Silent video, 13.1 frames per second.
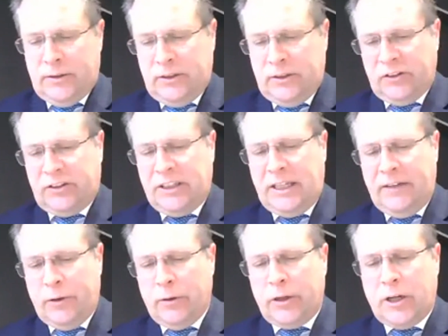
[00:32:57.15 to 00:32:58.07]
and just to give
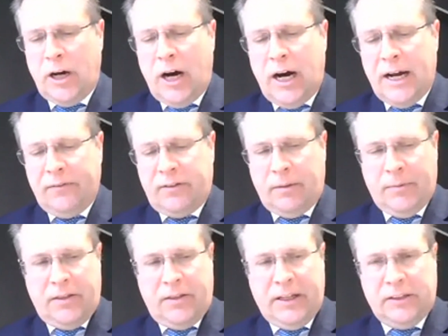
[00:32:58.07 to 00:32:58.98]
you a guide of some
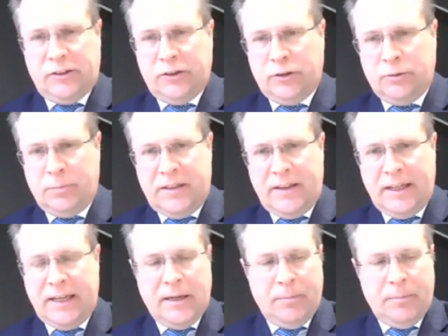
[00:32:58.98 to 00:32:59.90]
of the things you should be
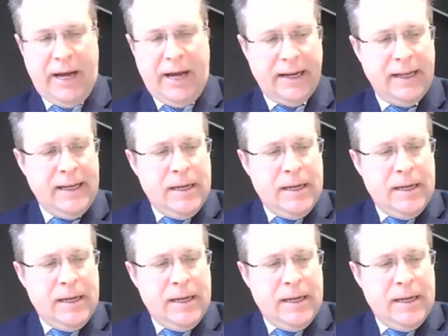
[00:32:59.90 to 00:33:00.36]
thinking about.